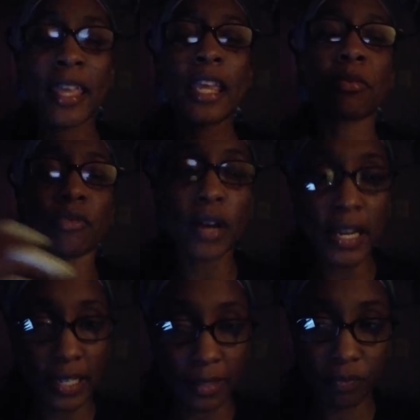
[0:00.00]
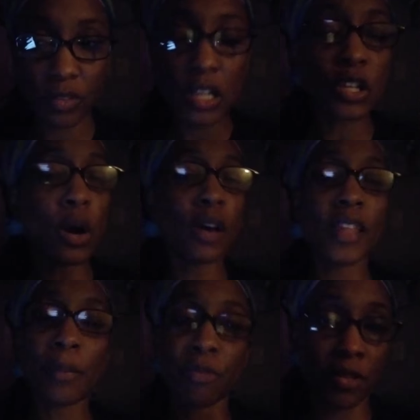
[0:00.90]
Keep reading. Call
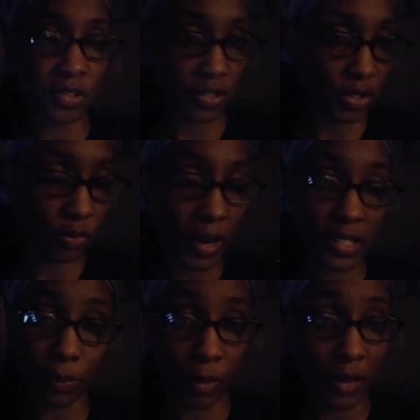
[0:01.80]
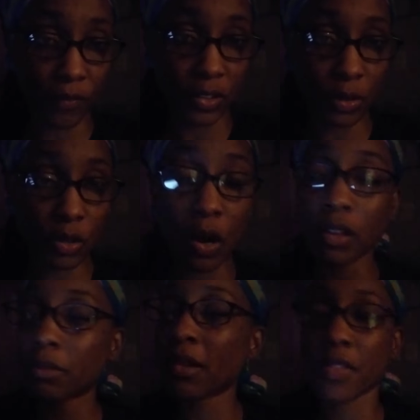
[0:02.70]
that brother and sister in Christ to pray for you.
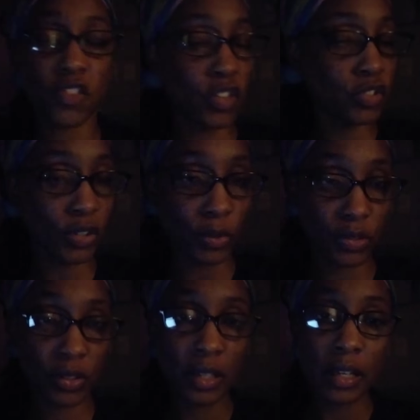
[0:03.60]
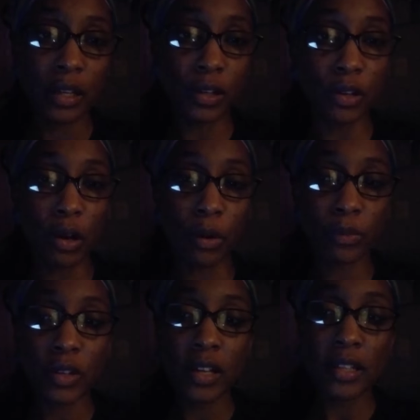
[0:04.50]
Call the mothers of the church, you
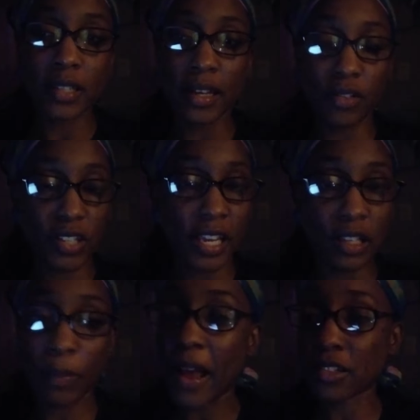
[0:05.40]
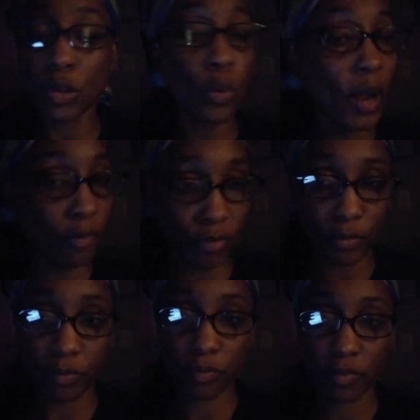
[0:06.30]
know, to intercede, the pastor,
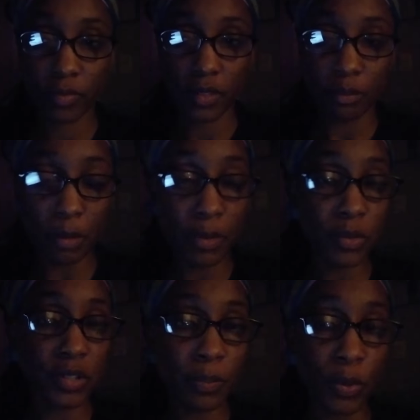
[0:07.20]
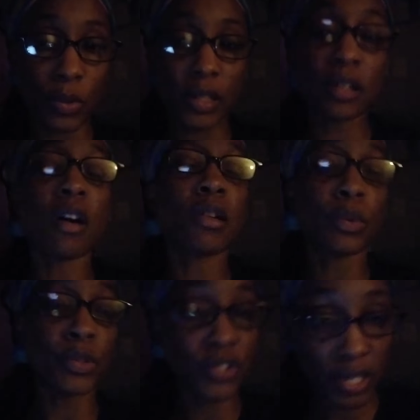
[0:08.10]
whoever. But most importantly, call
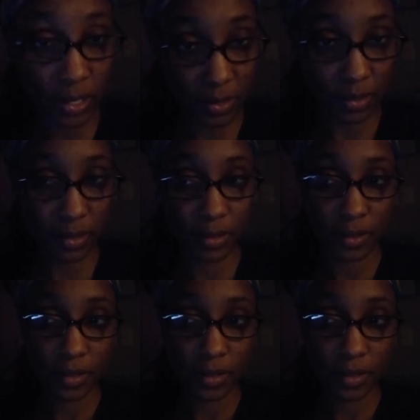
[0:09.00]
on Jesus.